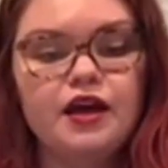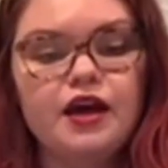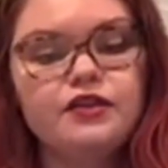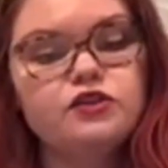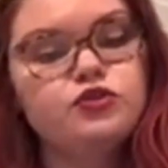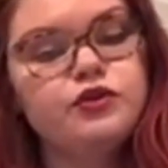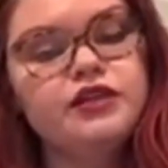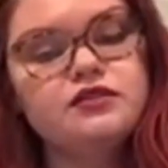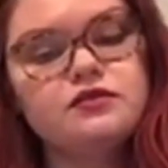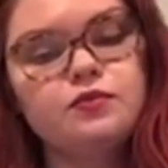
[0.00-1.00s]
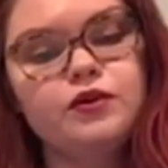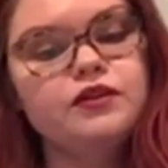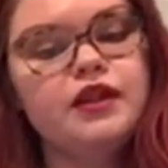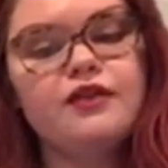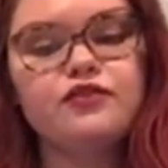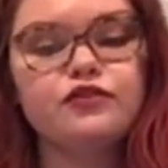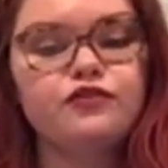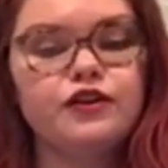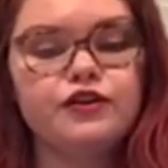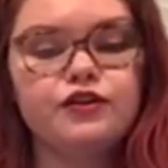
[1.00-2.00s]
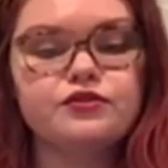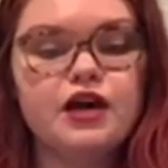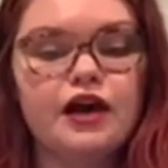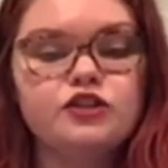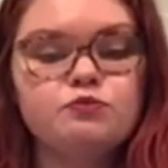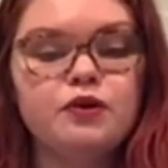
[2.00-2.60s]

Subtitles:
And the trees will never feel your touch,